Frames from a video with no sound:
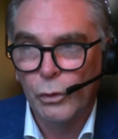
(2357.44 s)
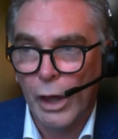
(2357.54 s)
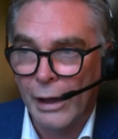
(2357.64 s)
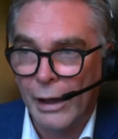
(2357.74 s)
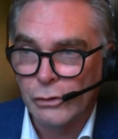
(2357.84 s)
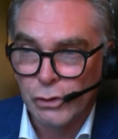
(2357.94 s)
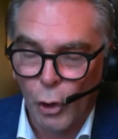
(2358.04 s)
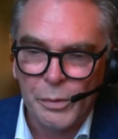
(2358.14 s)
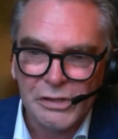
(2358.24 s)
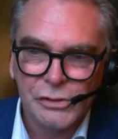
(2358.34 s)
our
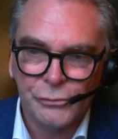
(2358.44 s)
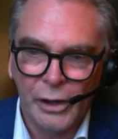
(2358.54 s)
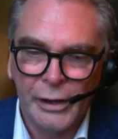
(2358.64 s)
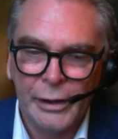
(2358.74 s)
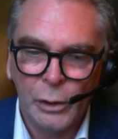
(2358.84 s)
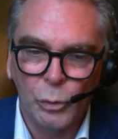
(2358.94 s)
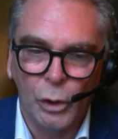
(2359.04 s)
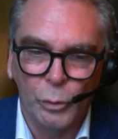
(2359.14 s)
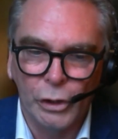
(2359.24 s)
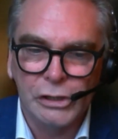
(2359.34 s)
job is to find out
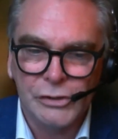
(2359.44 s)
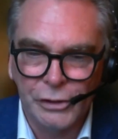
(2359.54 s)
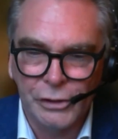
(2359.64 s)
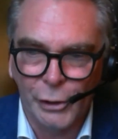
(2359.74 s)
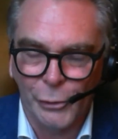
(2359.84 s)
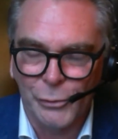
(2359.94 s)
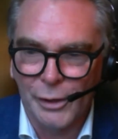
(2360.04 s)
what works for you